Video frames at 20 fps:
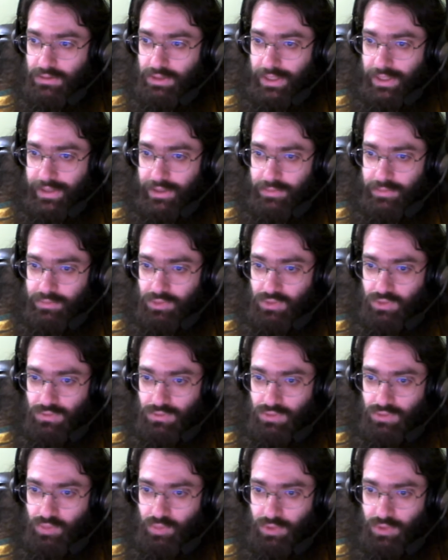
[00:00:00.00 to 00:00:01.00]
App
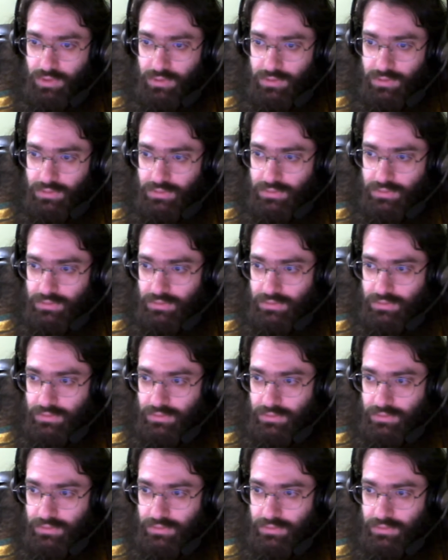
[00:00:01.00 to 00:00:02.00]
group.
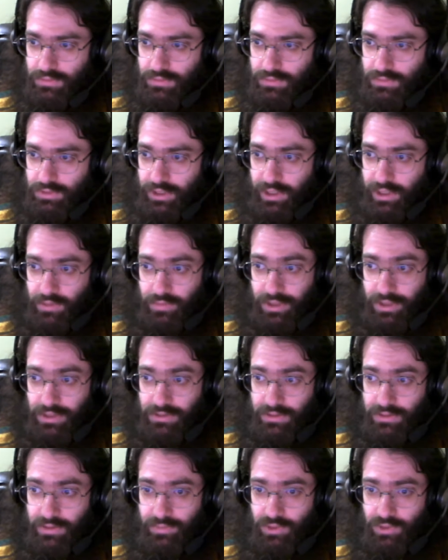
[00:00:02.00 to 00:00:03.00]
Can't
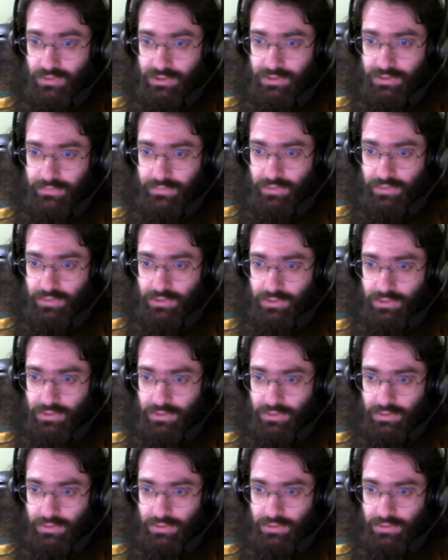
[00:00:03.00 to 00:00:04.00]
paste with the music
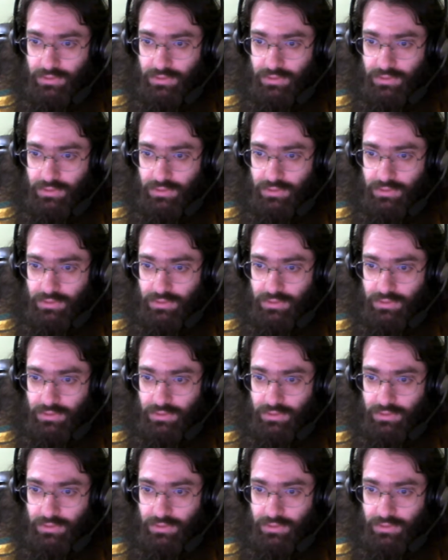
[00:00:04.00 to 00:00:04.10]
folder.